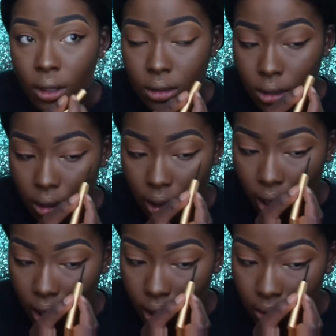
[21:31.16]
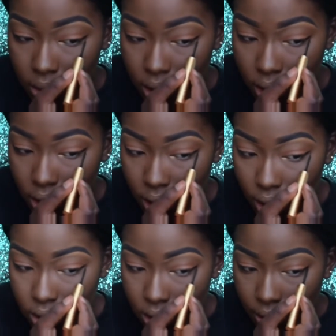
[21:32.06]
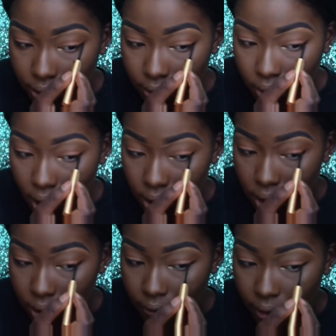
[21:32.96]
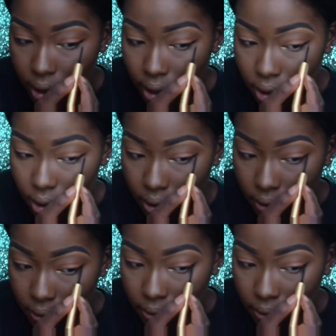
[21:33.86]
So yeah, I just fill it in,